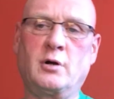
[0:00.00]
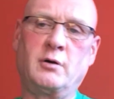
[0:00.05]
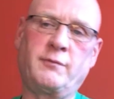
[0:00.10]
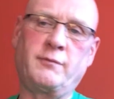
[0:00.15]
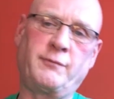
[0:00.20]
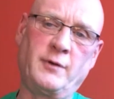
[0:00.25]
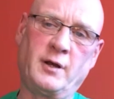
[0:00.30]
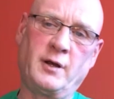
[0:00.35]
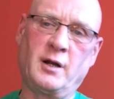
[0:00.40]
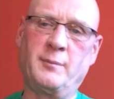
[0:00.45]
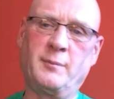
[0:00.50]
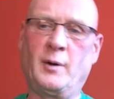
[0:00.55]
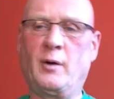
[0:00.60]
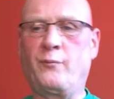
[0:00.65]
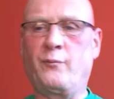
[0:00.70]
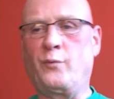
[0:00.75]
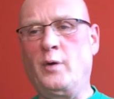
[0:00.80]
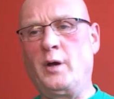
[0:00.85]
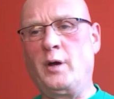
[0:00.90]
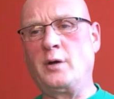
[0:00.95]
thinking
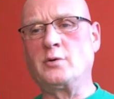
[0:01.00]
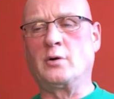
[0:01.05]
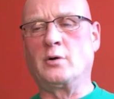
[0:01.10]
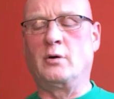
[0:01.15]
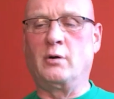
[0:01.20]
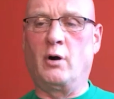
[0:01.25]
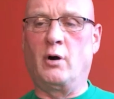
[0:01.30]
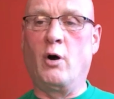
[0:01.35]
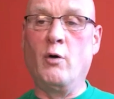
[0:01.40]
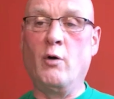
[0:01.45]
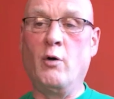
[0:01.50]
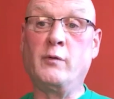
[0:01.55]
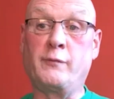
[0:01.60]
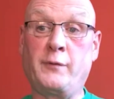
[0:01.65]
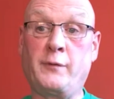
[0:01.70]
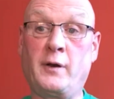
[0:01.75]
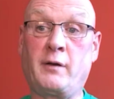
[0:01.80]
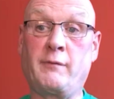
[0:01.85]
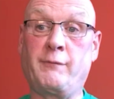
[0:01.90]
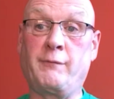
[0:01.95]
about things or
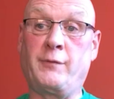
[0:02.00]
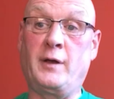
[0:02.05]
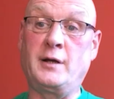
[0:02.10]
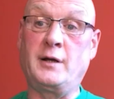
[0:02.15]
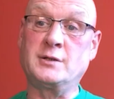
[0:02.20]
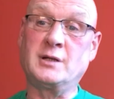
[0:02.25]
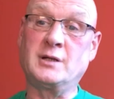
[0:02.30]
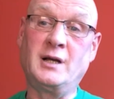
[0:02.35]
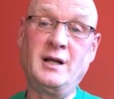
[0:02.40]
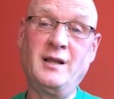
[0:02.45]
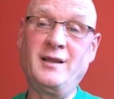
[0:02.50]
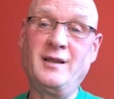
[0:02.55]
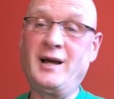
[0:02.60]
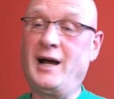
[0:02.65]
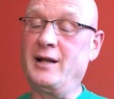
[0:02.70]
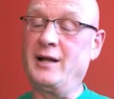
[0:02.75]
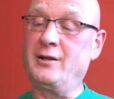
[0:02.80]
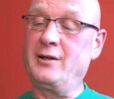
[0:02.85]
overthinking things. I